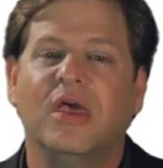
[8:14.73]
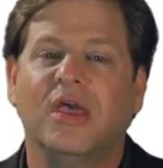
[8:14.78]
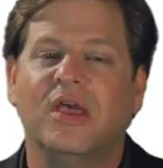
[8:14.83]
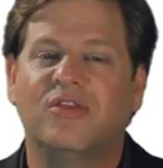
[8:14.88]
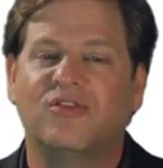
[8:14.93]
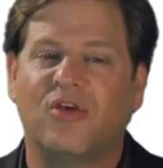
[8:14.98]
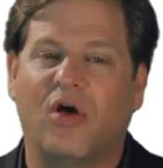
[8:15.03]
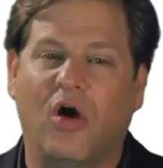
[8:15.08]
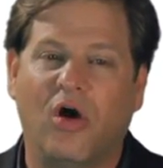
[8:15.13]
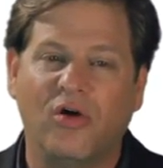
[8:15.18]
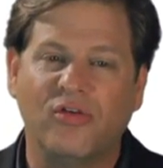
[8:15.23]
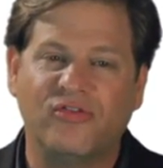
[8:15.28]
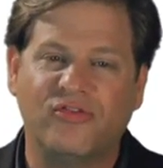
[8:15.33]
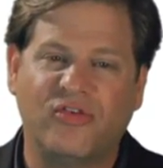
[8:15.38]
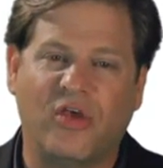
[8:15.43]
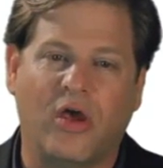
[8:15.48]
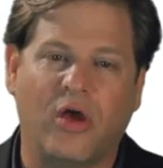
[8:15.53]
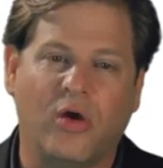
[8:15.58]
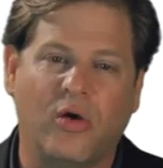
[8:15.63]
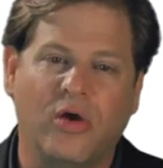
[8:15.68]
it's
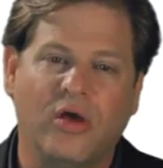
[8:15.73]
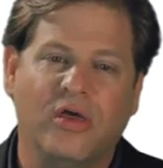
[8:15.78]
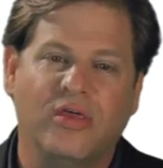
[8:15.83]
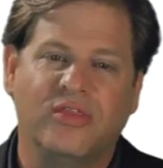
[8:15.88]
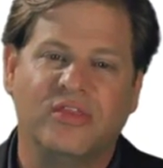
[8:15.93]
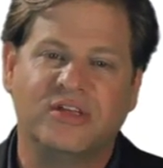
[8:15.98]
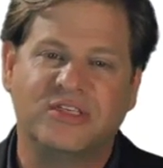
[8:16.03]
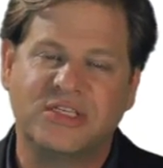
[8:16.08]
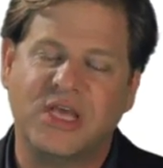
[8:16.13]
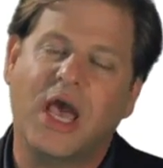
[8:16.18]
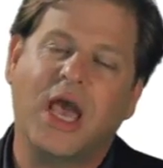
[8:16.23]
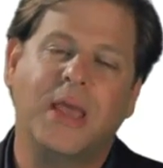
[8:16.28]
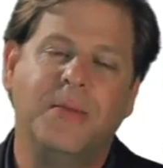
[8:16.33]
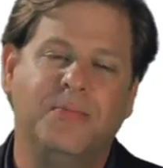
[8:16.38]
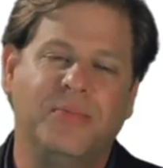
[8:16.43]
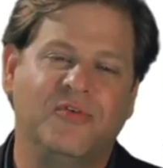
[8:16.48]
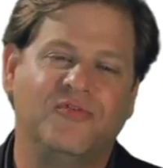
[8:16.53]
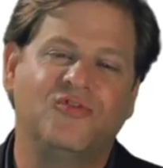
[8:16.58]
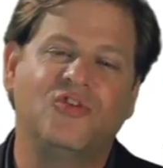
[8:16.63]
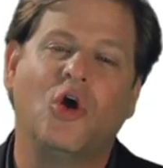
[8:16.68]
also the
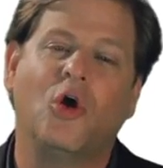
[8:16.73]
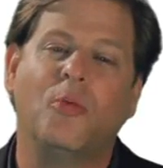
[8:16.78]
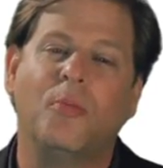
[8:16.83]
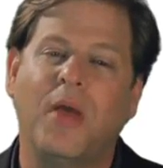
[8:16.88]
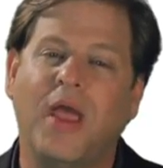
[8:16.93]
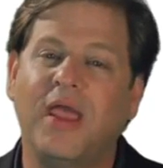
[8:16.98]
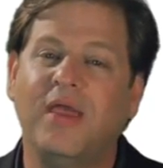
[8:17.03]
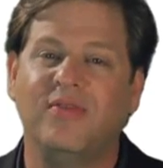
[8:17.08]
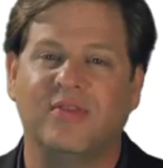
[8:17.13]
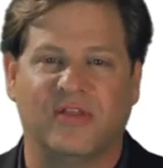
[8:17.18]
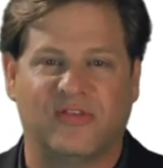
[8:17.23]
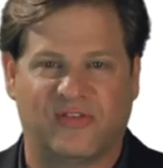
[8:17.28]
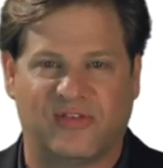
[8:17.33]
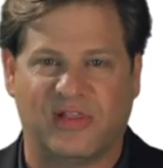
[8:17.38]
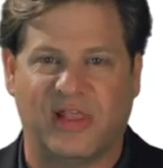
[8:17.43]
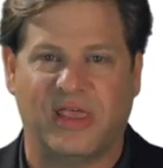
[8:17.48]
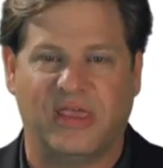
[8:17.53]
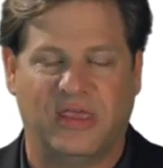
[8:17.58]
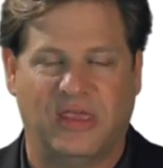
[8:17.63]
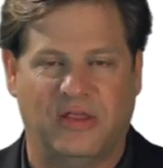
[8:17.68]
type of domain
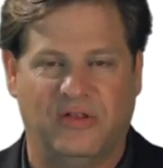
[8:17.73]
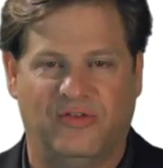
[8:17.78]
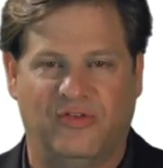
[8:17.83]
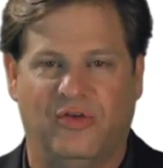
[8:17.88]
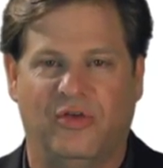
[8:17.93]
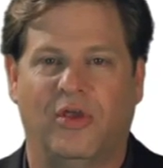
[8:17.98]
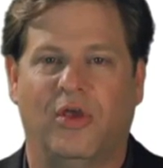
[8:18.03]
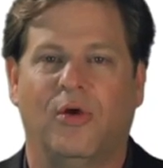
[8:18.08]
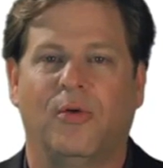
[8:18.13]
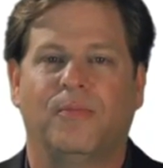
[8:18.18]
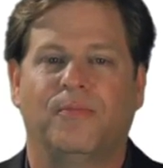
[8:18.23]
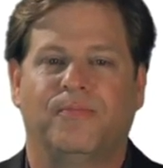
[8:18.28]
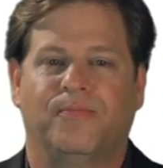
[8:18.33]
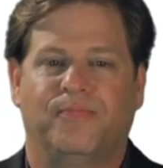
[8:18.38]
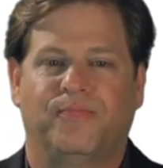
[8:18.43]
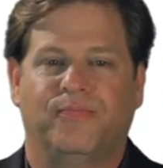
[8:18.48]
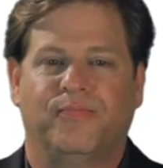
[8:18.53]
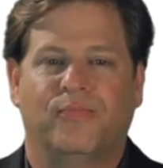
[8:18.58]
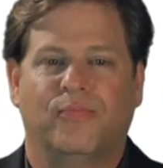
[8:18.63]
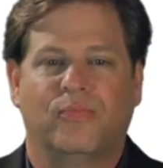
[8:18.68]
that's linking to you,
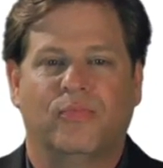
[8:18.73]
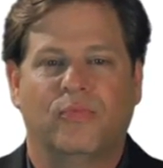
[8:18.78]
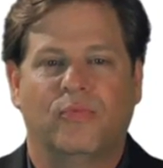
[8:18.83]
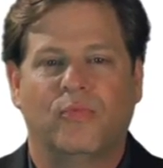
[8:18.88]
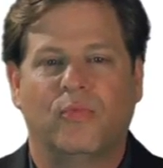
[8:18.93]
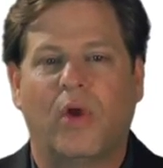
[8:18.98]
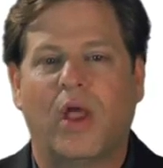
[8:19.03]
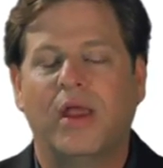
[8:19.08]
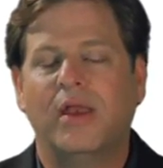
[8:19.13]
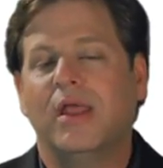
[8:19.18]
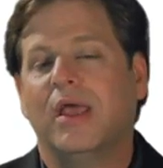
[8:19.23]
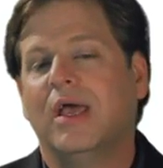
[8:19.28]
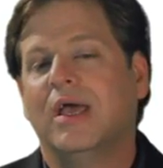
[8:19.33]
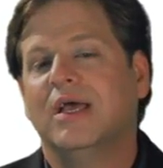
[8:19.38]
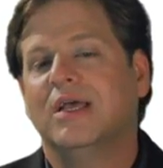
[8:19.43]
right?